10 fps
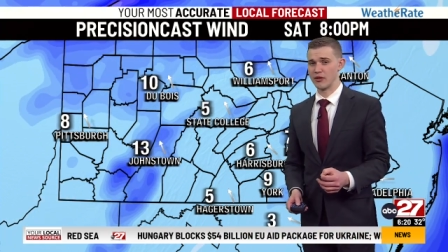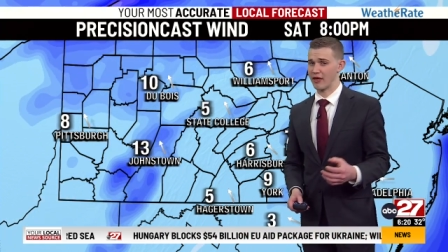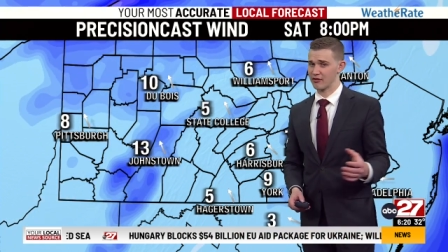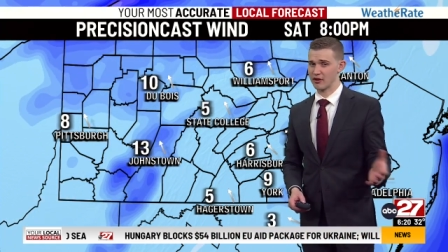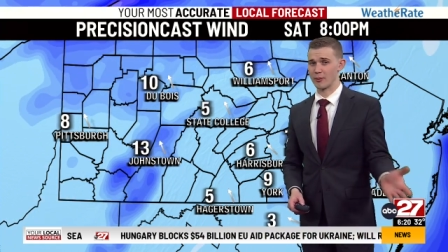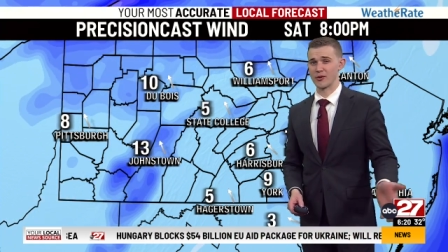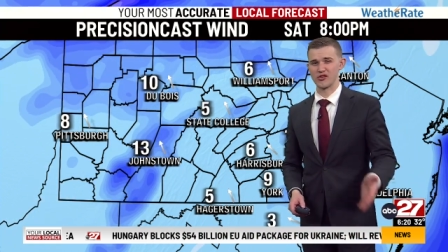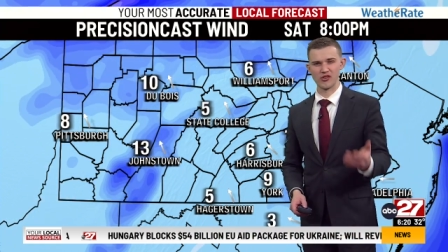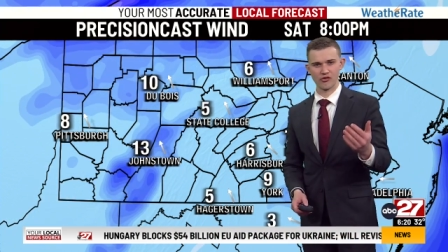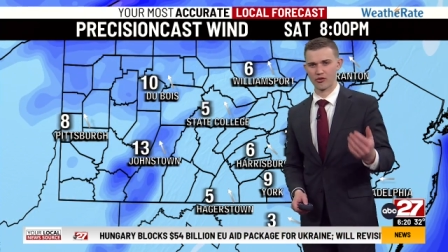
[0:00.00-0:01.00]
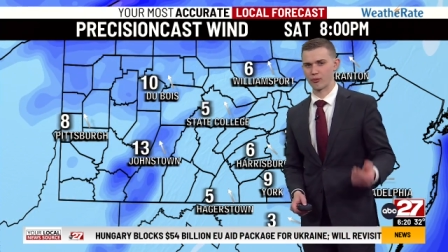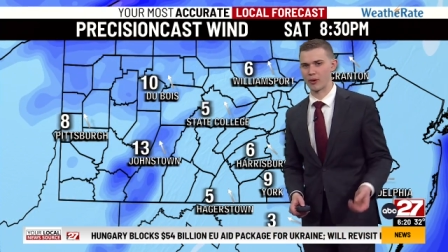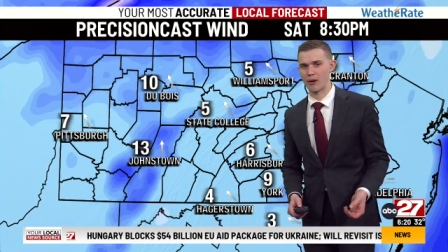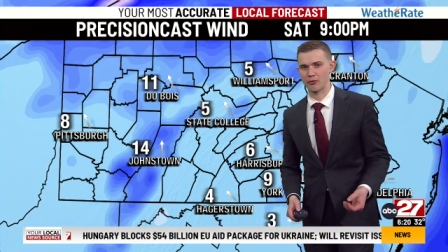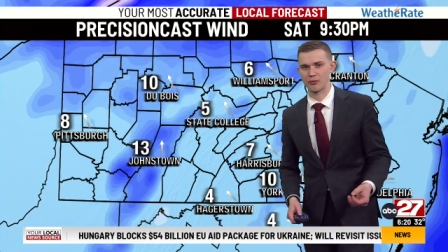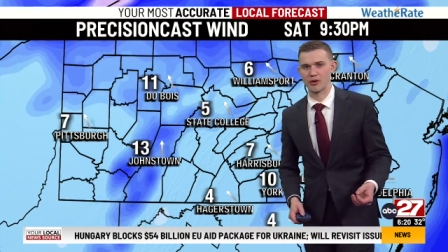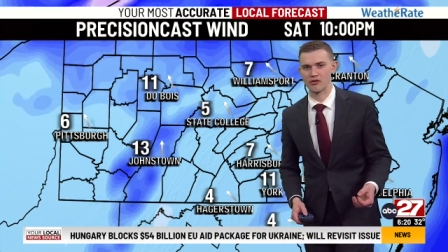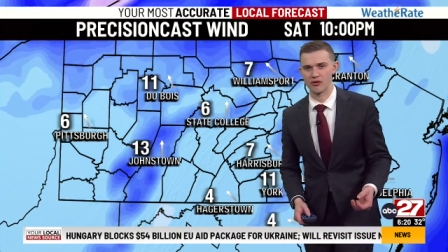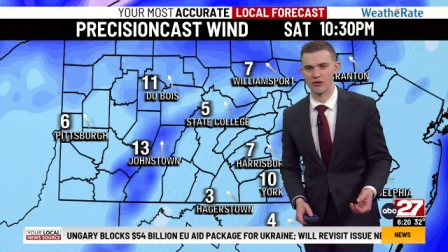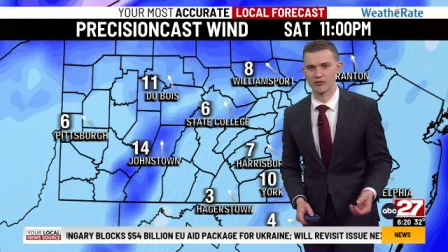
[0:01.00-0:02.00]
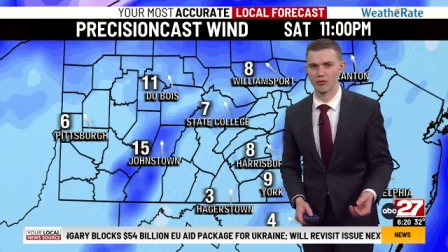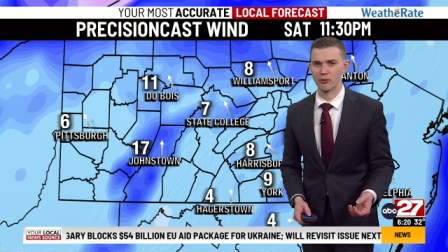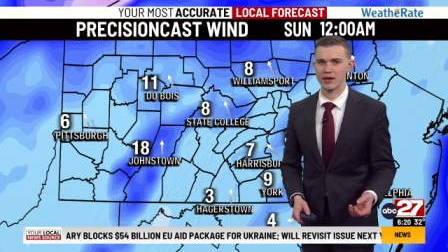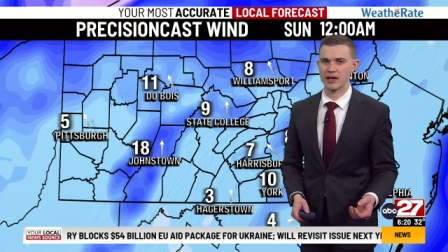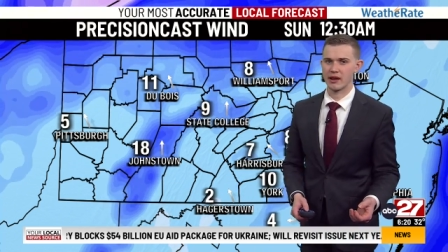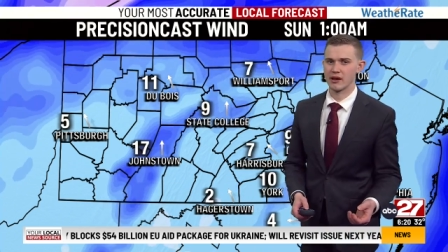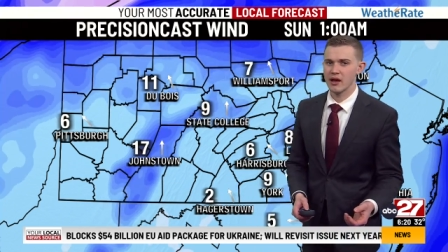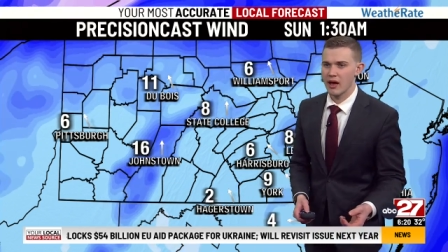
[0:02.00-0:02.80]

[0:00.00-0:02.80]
And that's going to persist throughout the rest of the weekend